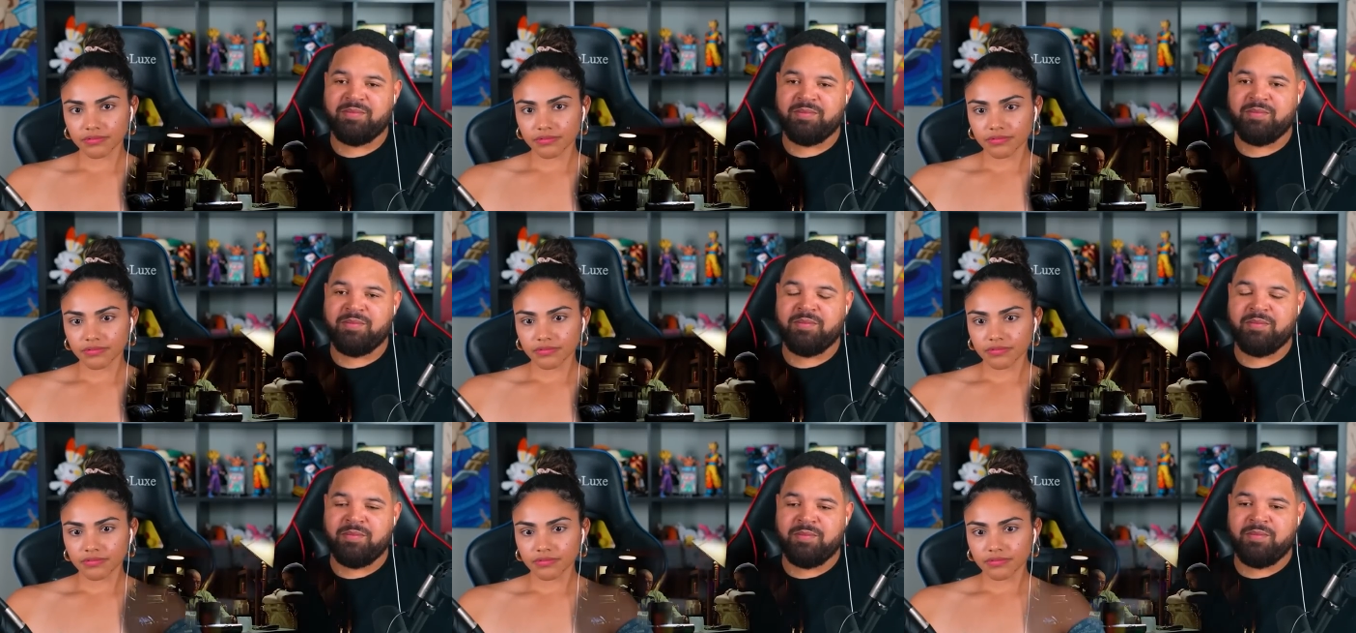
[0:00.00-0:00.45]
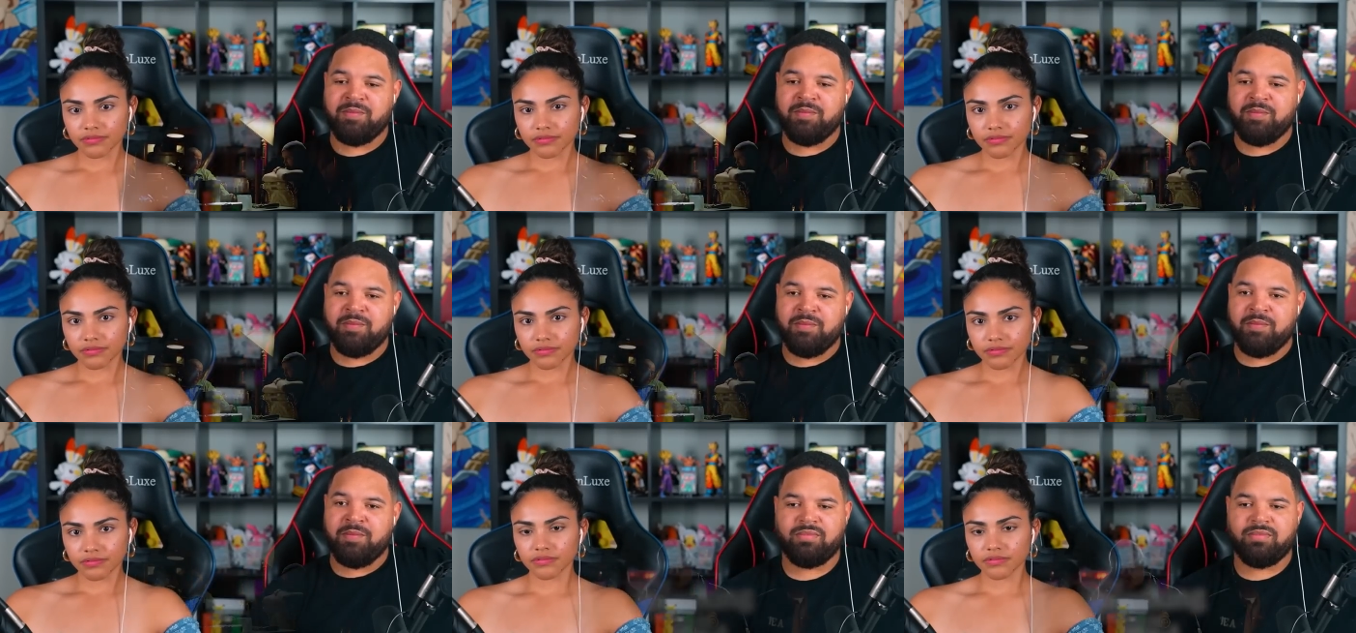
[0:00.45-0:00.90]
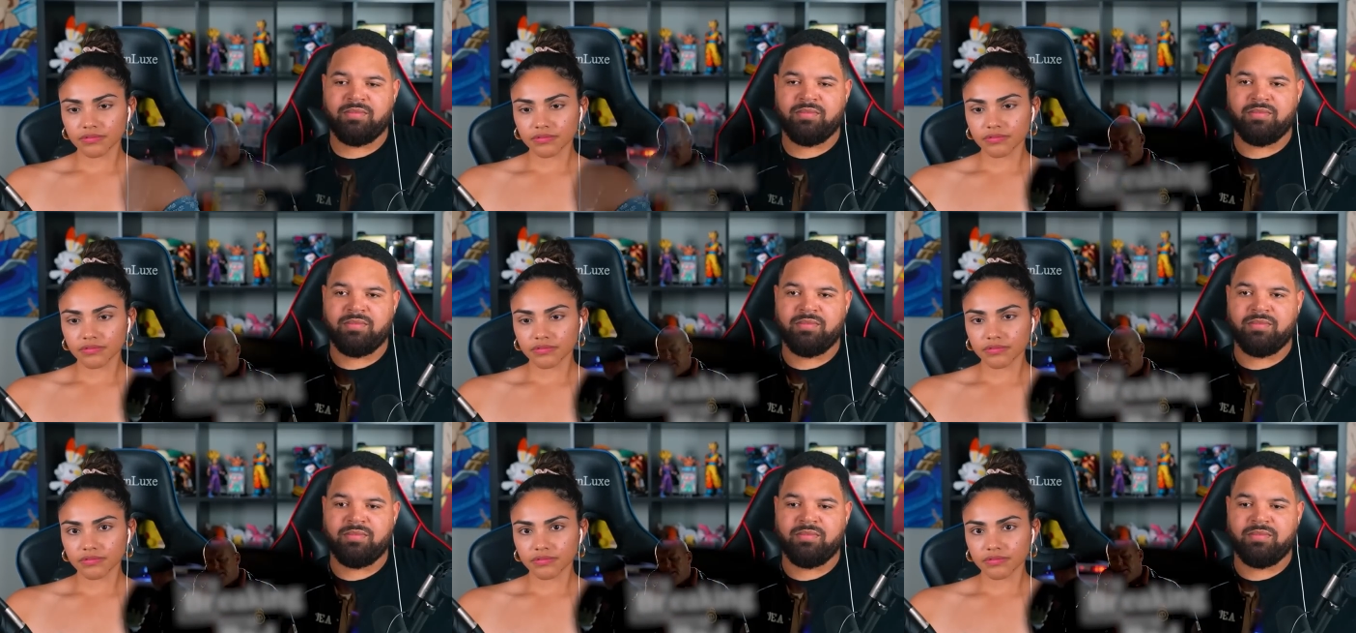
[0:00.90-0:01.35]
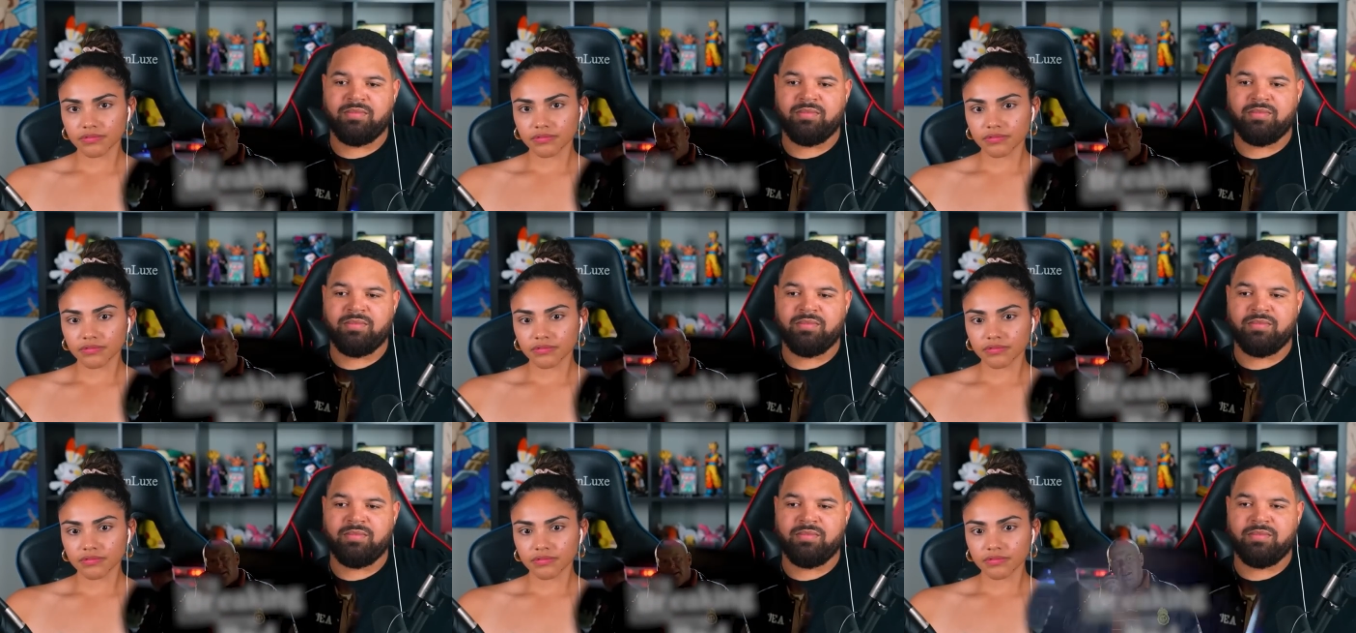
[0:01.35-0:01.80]

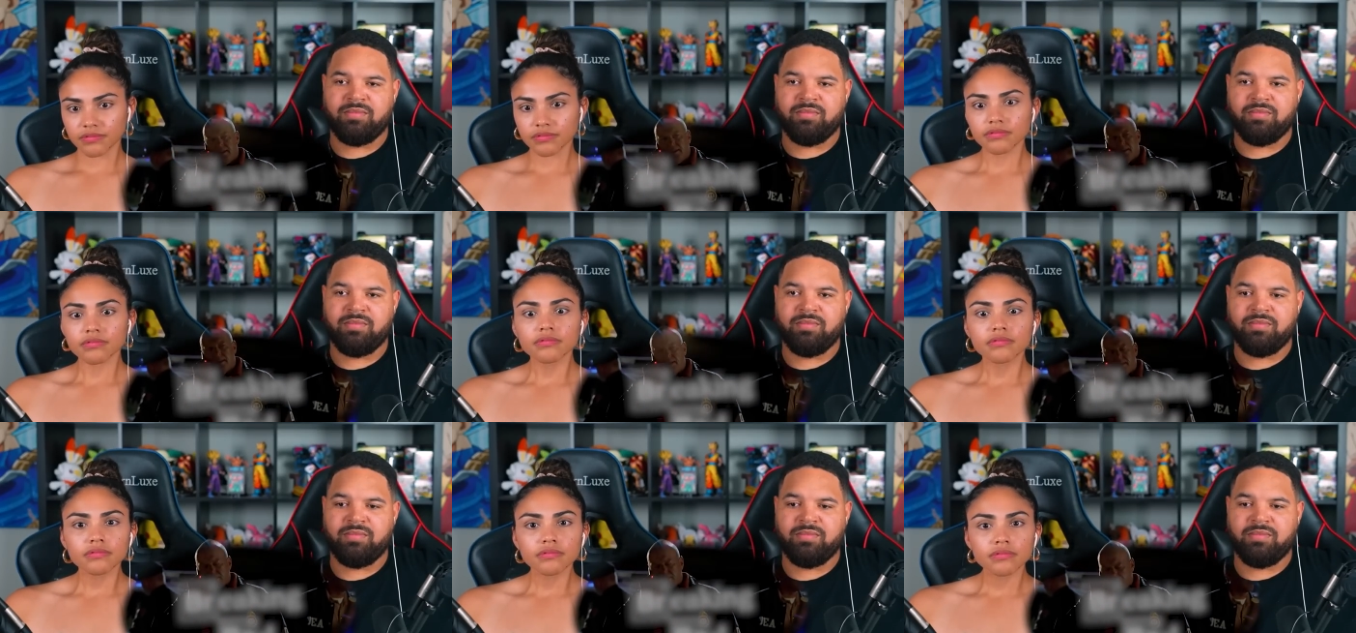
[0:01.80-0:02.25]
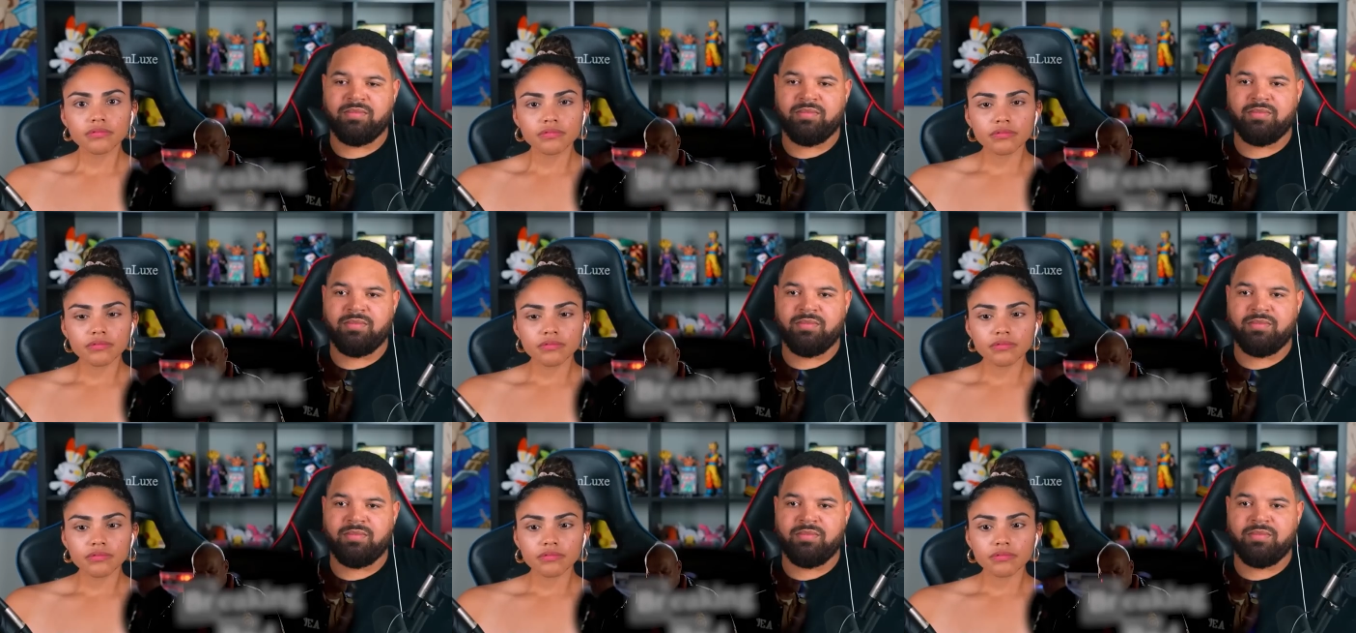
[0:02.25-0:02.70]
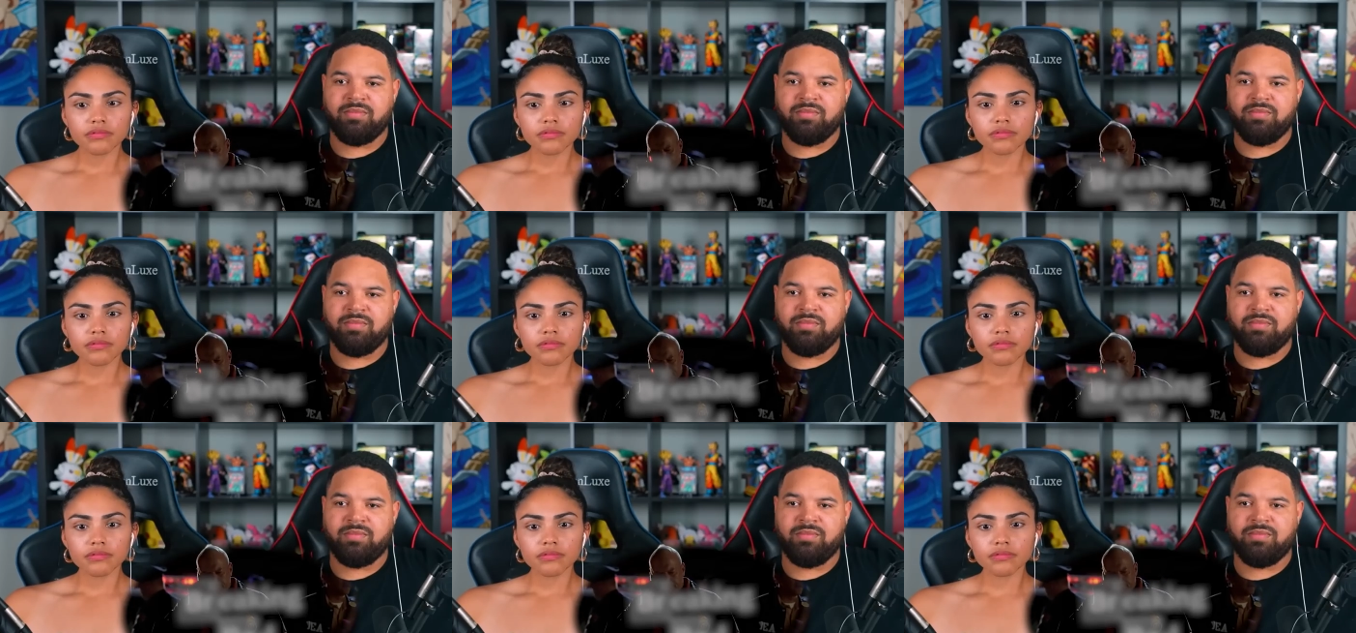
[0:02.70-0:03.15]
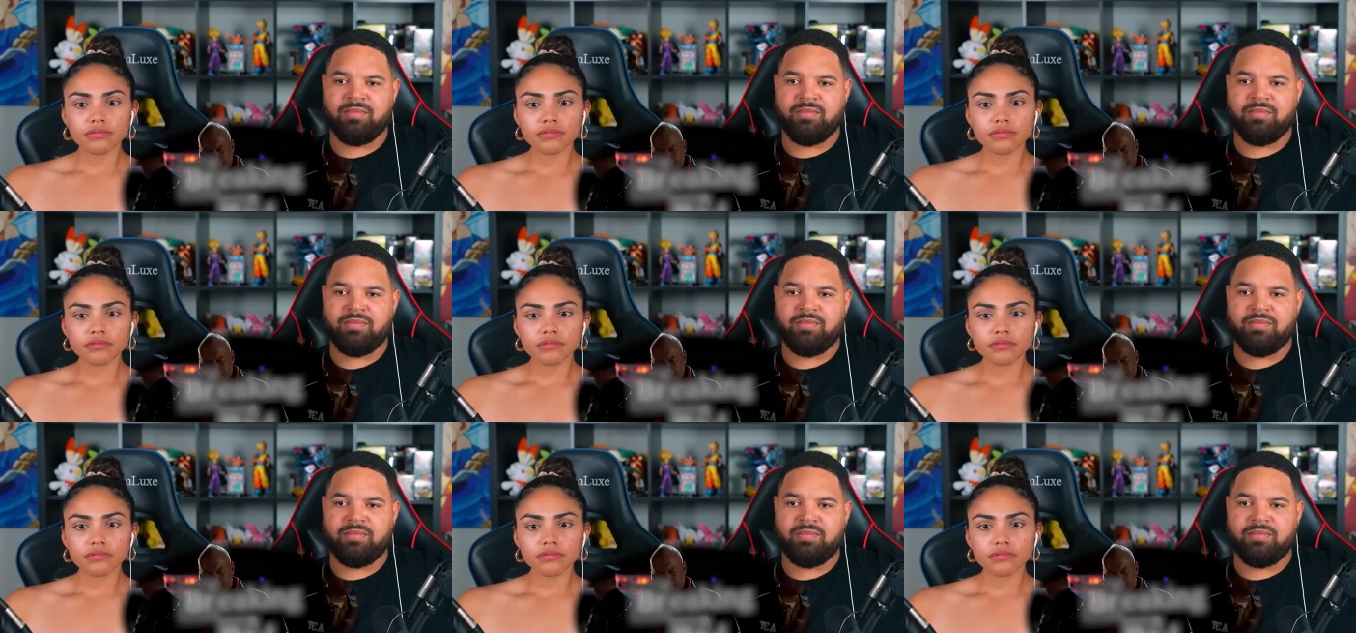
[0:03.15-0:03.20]
Nobody speaks.